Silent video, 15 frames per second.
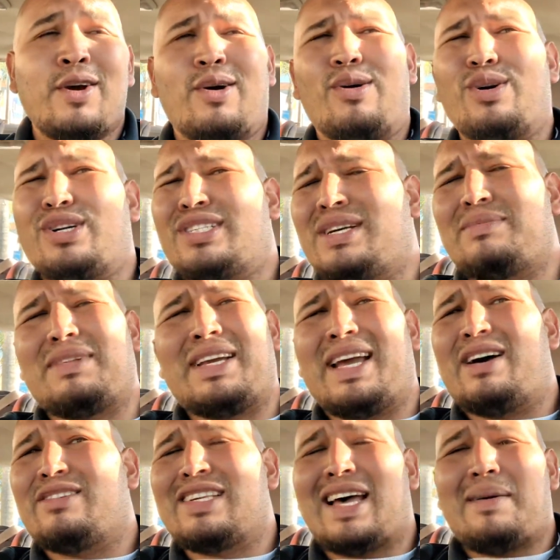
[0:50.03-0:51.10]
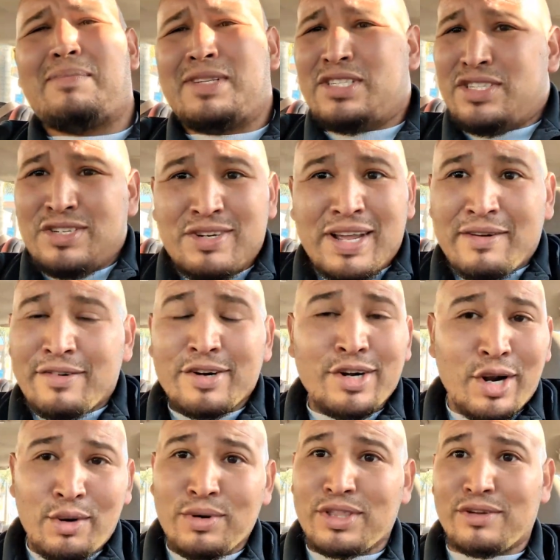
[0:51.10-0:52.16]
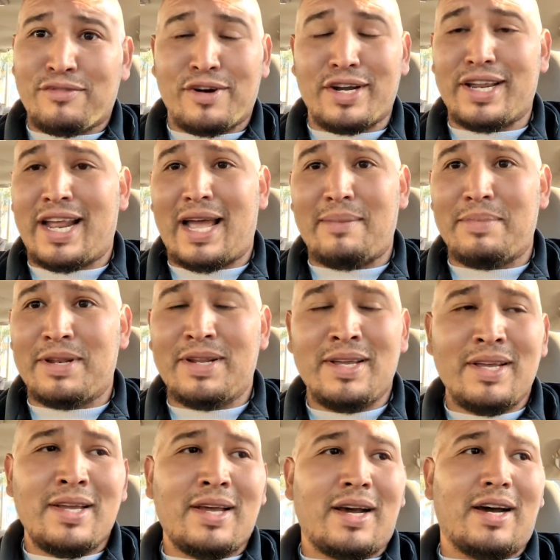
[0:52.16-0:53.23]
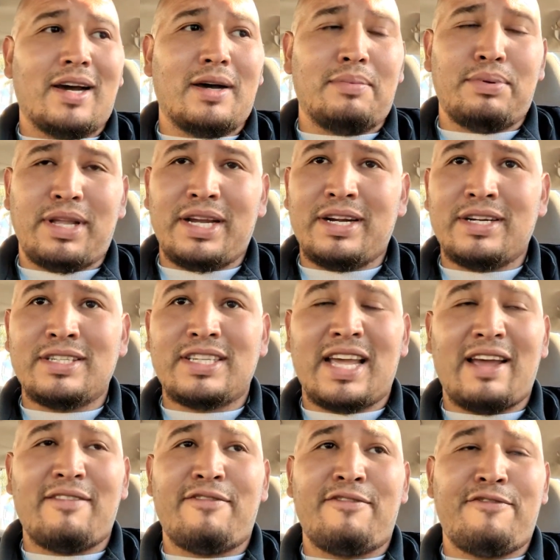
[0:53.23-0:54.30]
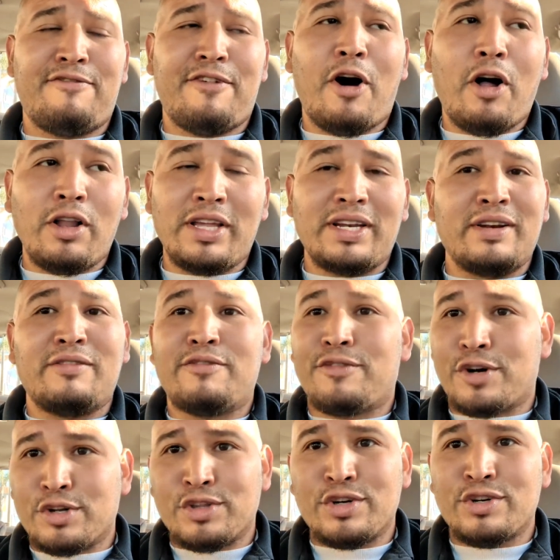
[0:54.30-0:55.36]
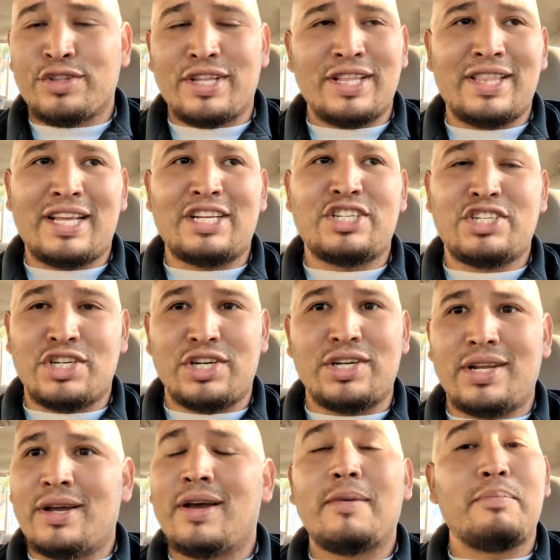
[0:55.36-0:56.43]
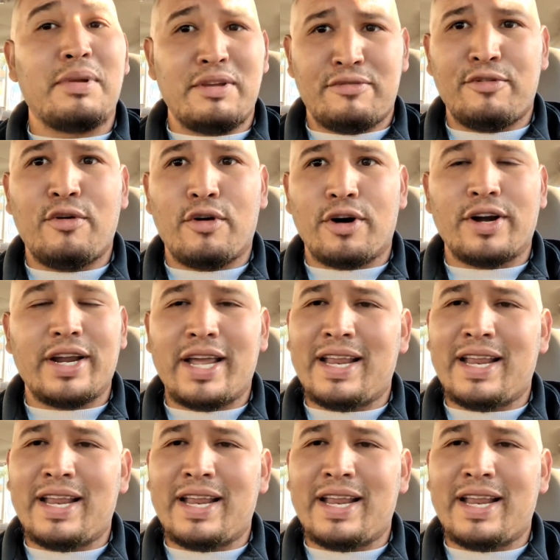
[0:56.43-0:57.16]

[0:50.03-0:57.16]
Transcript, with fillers: or something else happens you never know what the fuck could happen uh, players have fallen further than they should before.